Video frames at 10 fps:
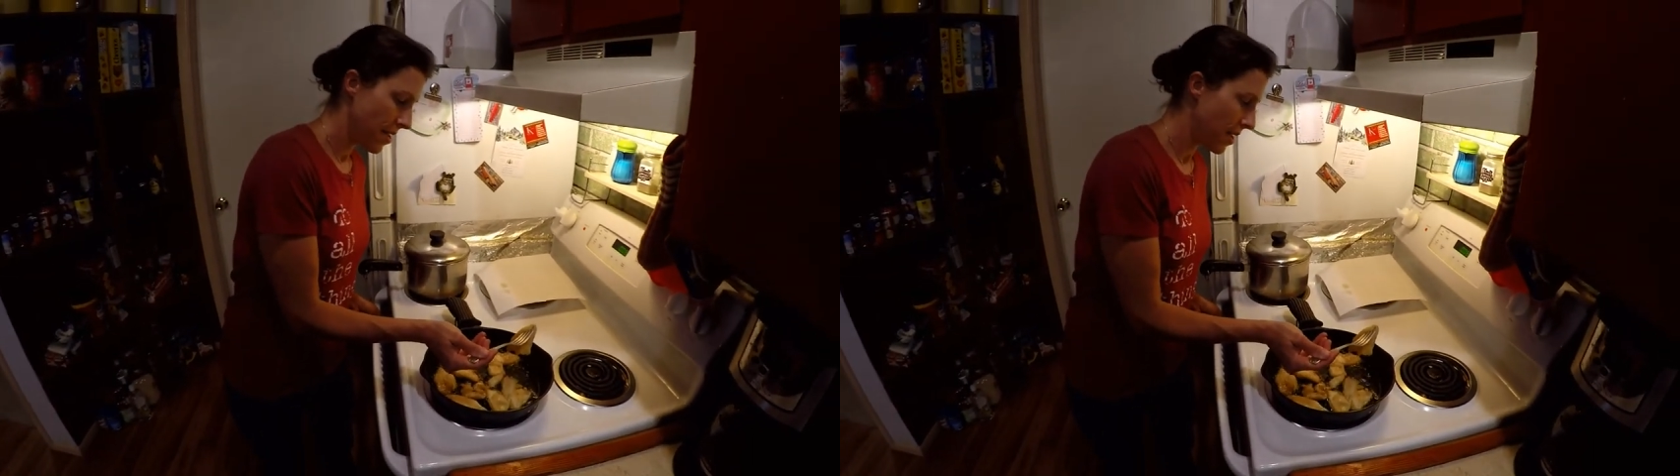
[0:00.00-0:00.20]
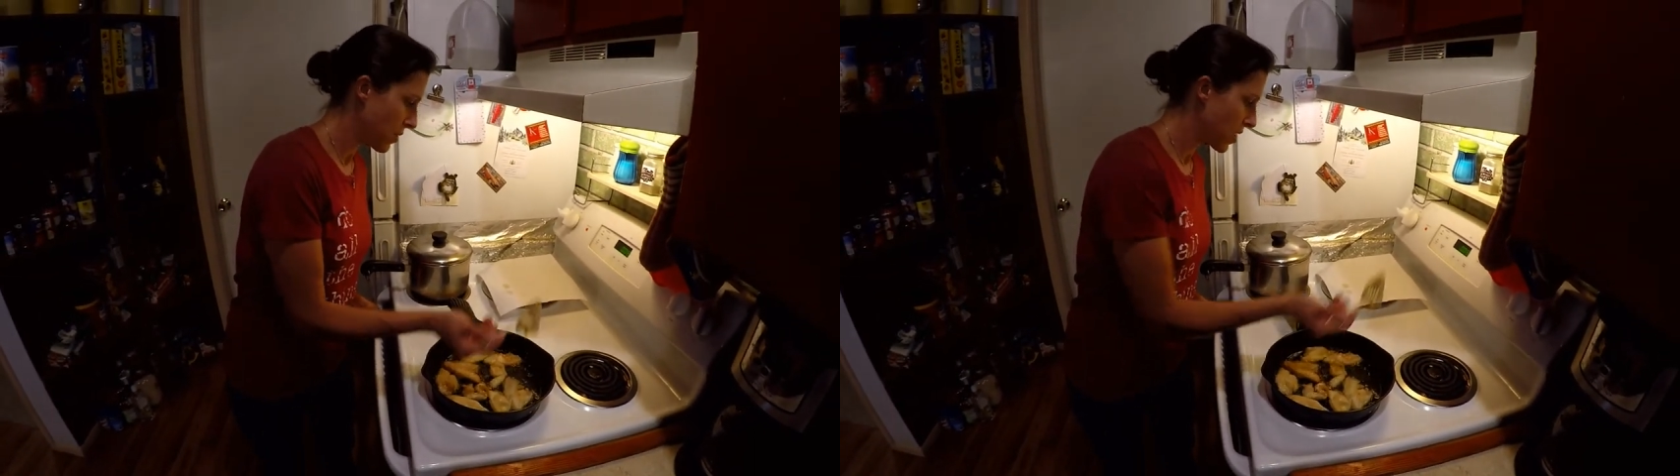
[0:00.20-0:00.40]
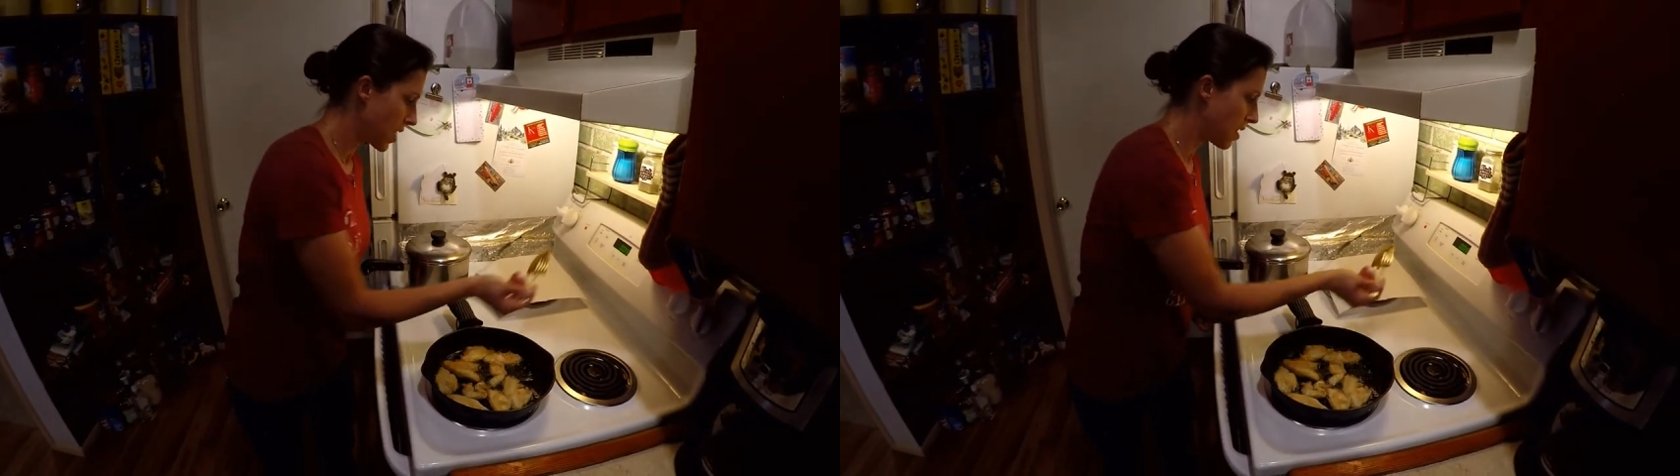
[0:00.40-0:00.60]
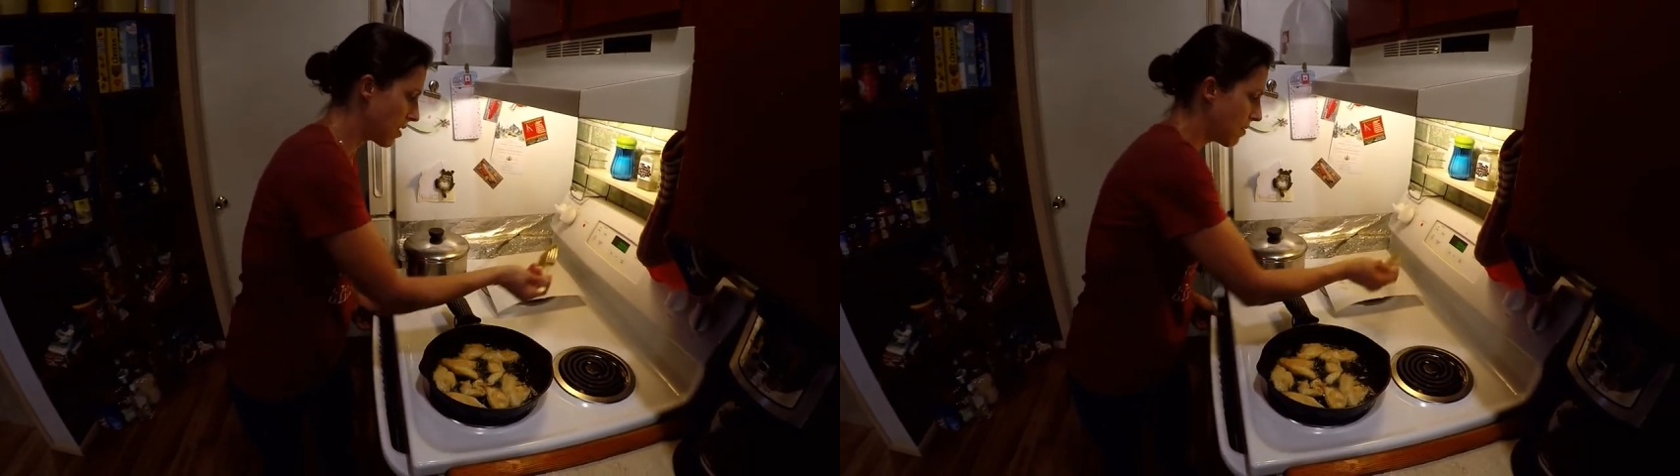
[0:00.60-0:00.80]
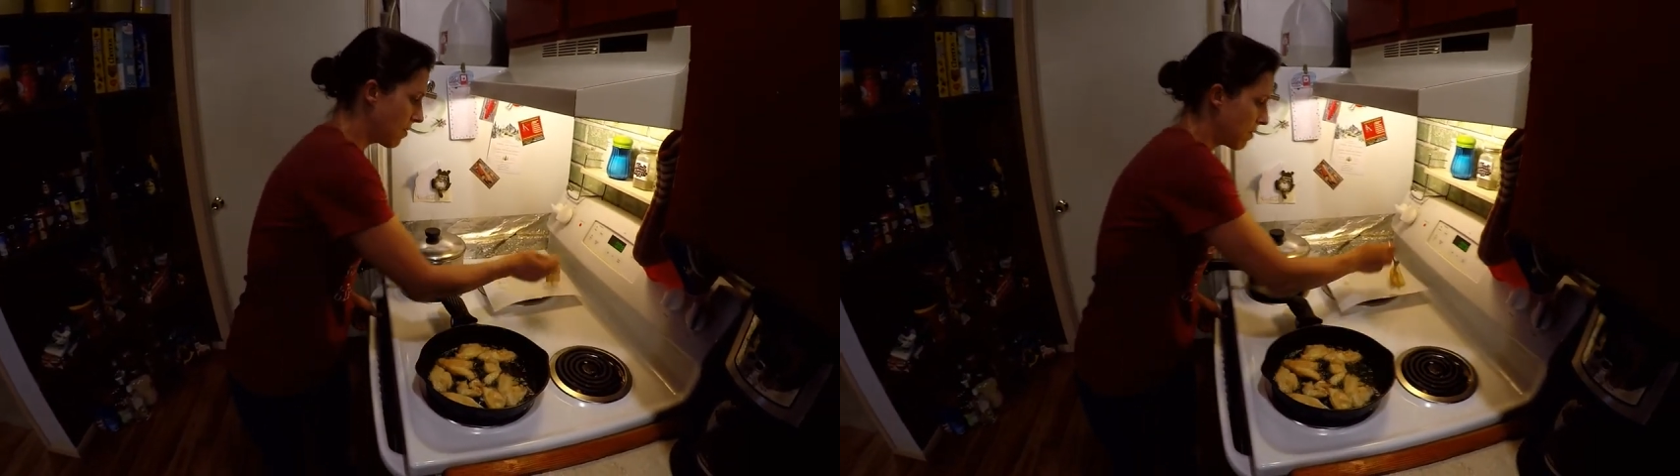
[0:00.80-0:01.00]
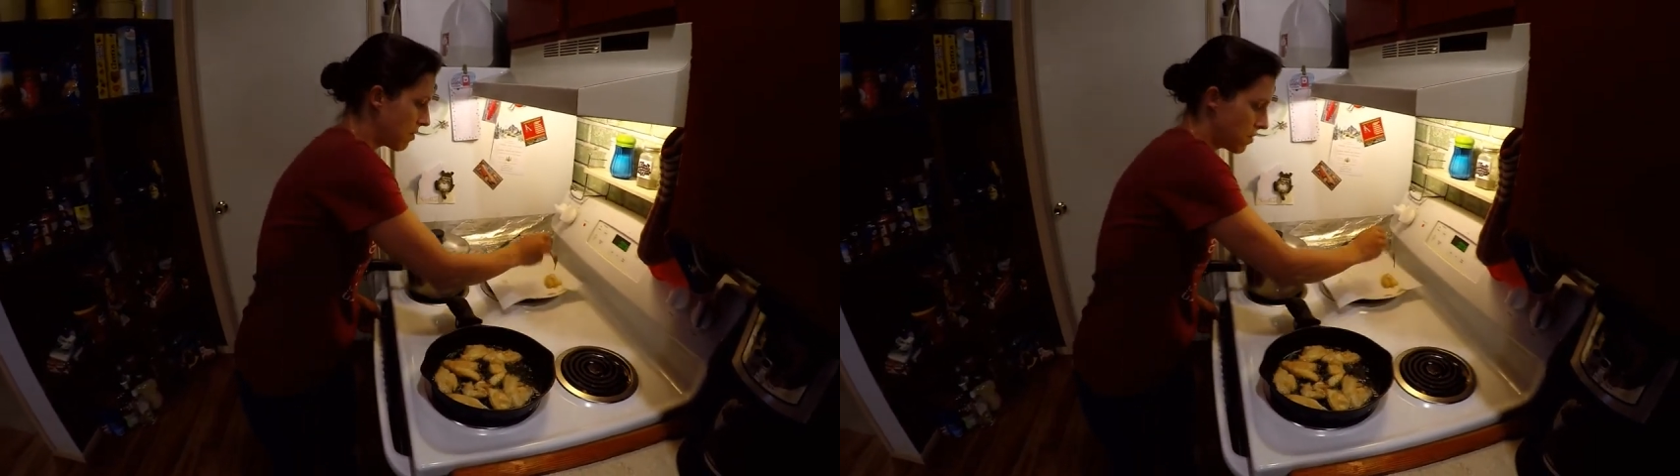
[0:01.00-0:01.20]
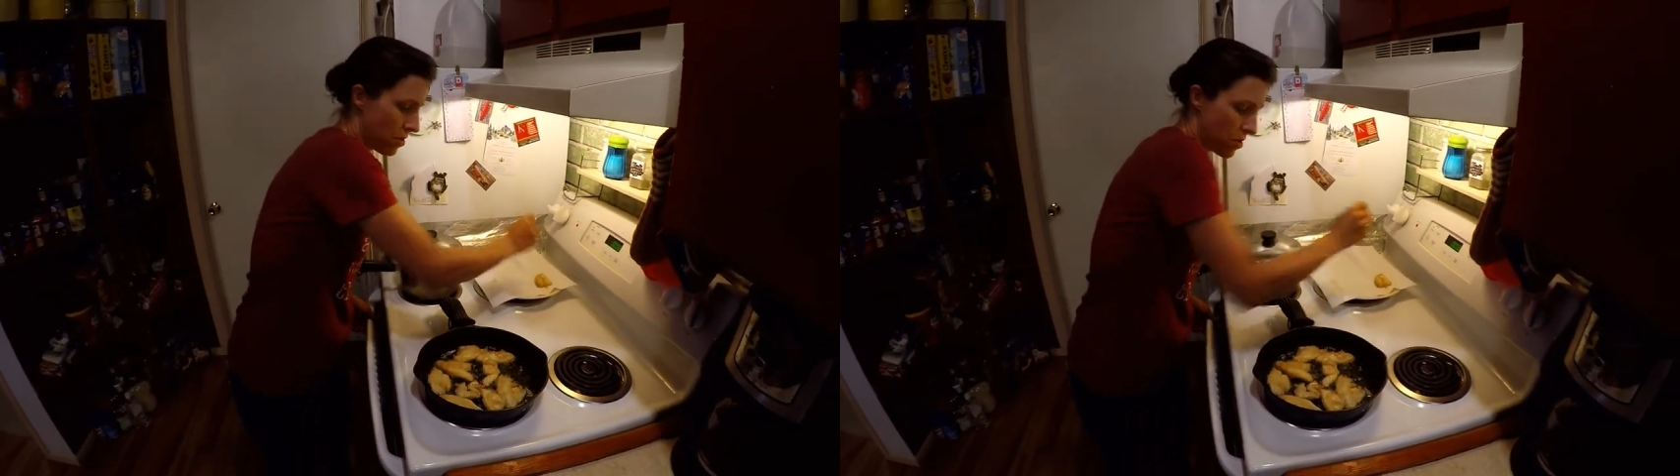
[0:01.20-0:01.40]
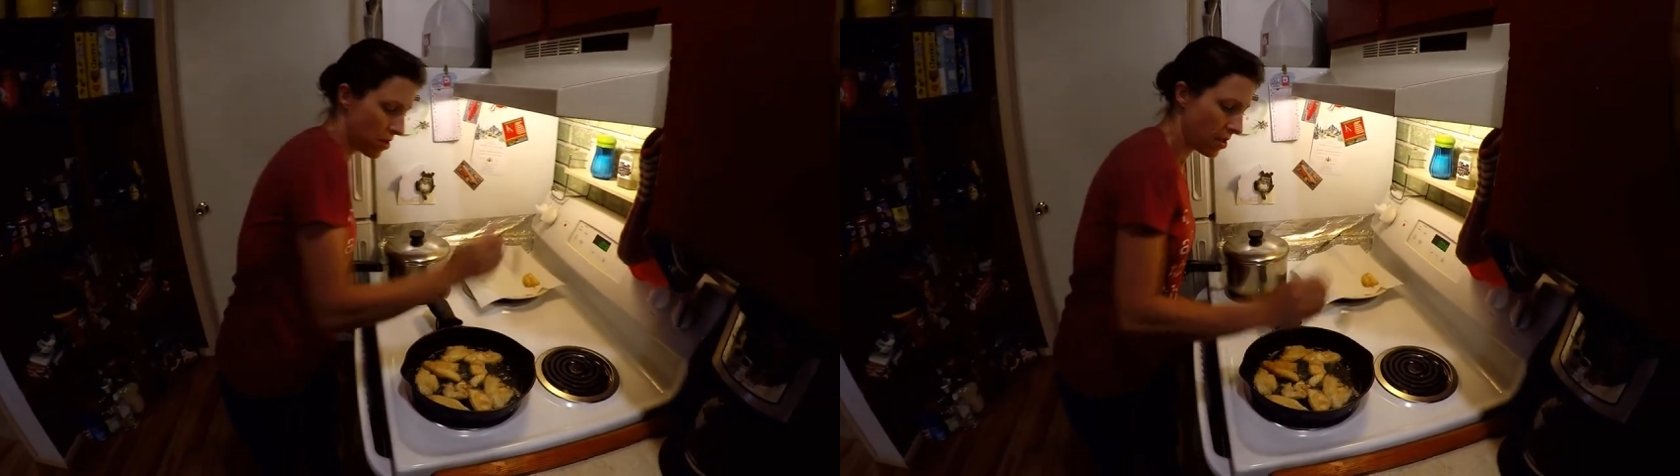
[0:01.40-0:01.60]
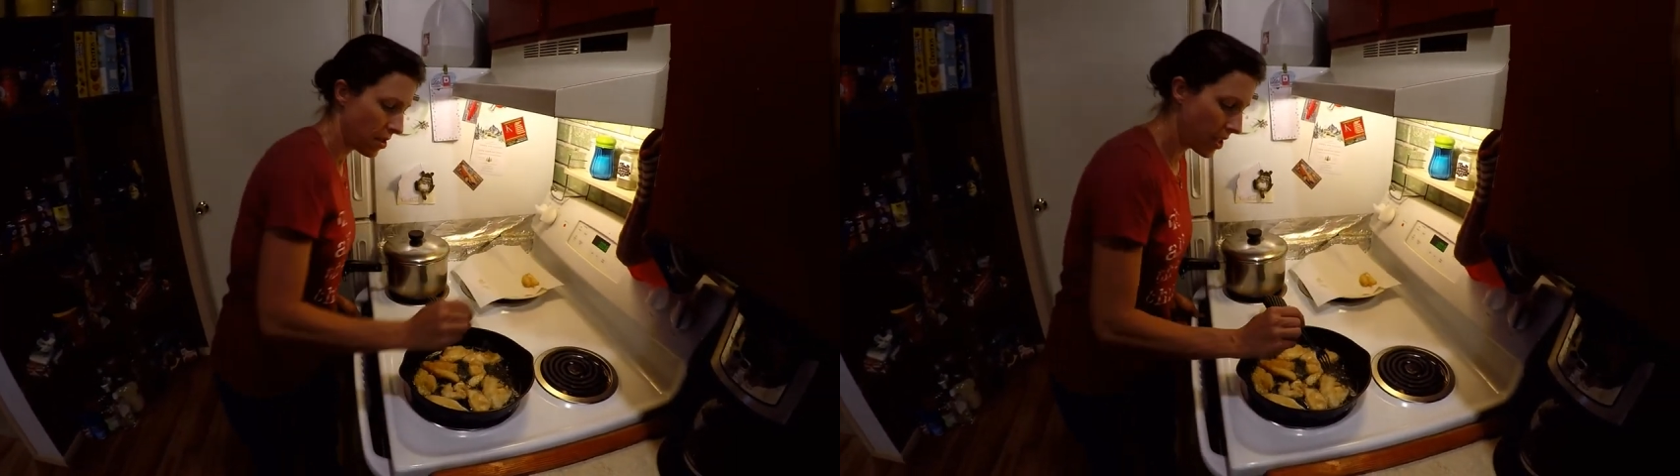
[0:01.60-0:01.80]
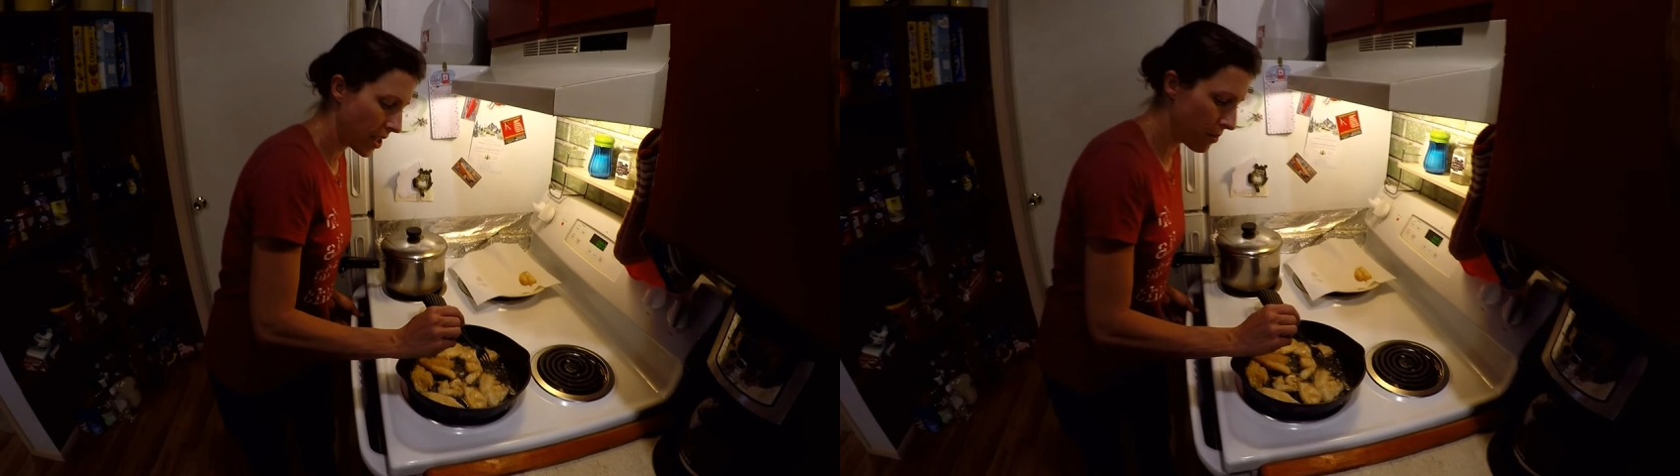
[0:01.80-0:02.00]
And I'm just going
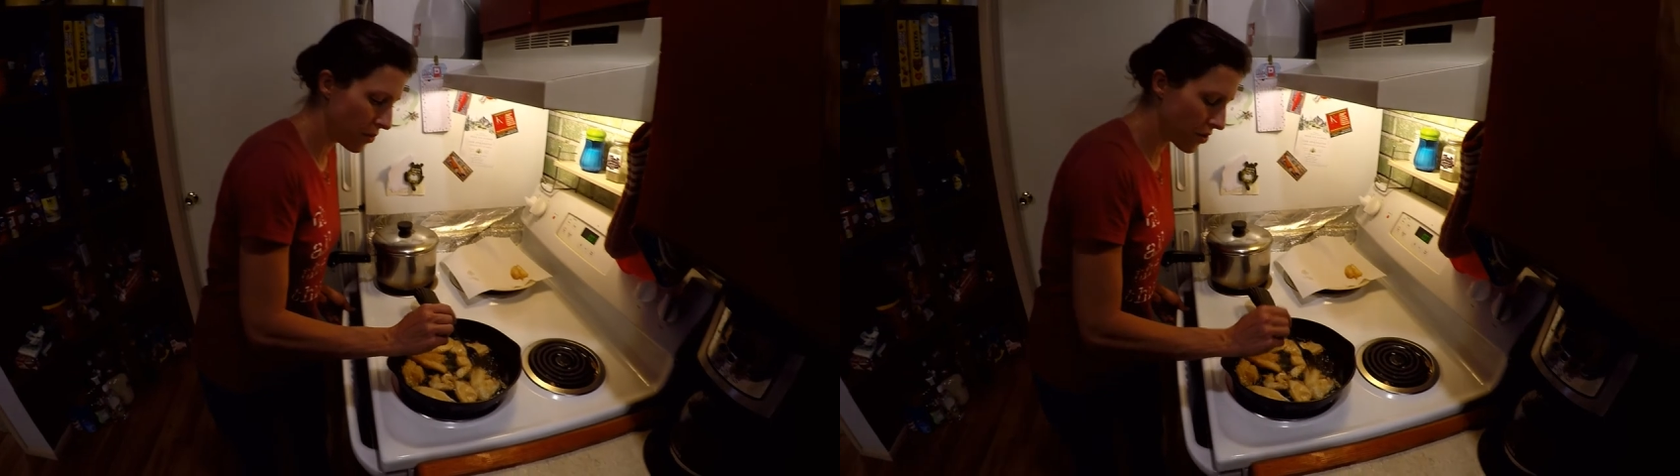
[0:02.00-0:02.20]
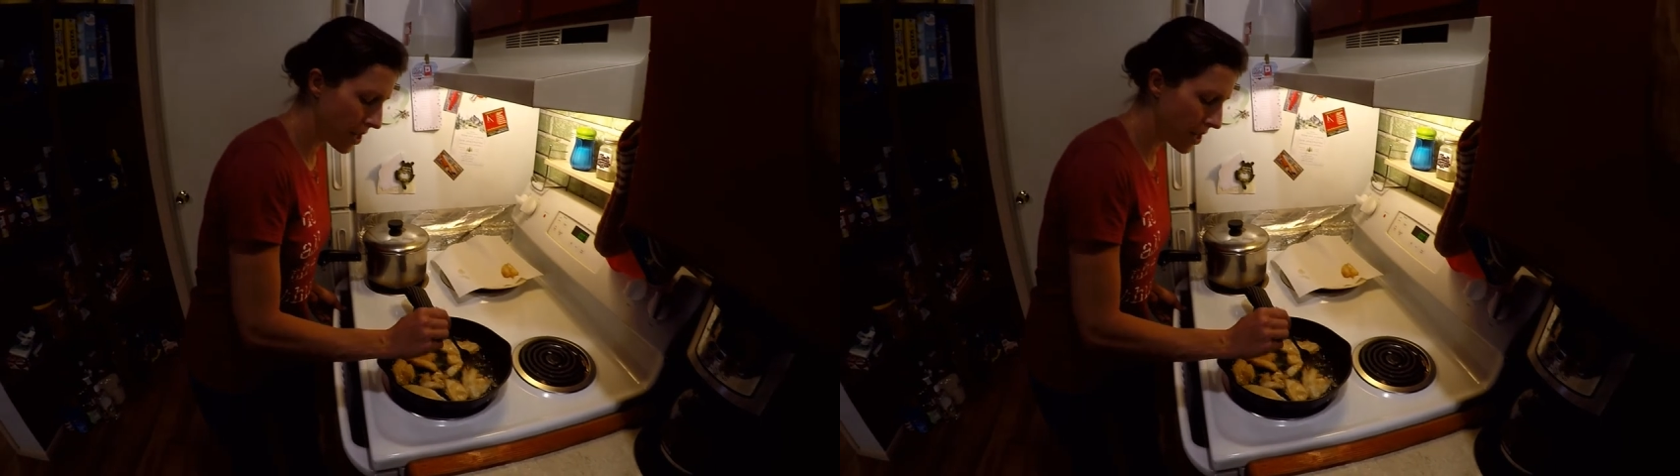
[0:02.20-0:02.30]
to let them